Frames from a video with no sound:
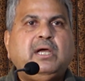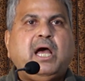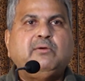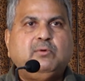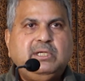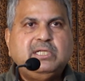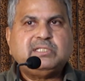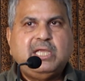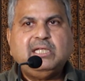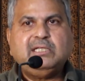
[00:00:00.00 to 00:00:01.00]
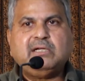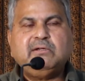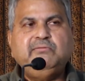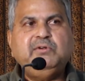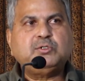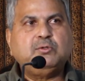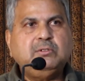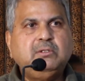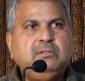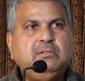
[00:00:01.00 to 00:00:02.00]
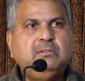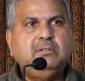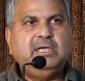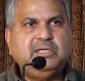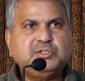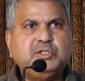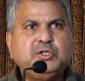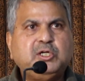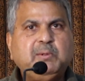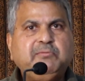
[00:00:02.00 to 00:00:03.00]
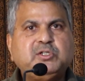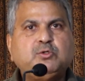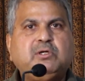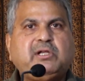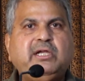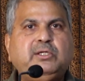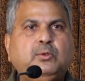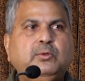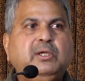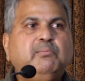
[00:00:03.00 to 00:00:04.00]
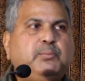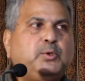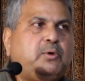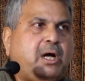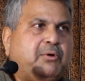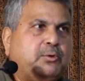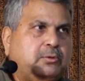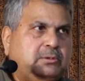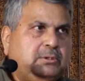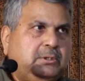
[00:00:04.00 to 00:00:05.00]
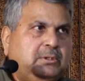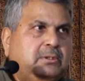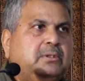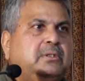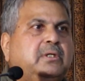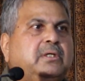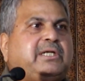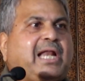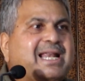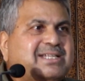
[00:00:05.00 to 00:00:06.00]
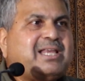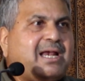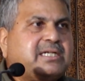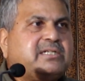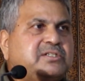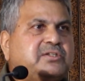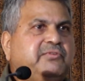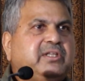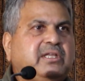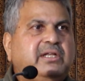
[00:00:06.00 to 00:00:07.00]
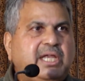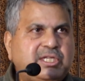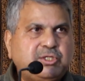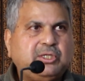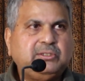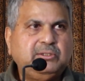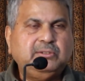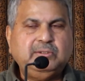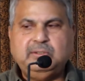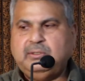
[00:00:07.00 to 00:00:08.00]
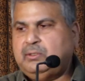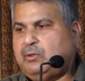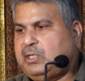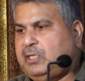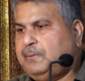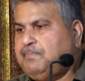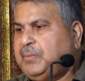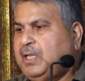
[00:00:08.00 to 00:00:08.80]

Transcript: I only say that we should, ladies and gentlemen, we should try to improve our own transactions with the nature. Okay?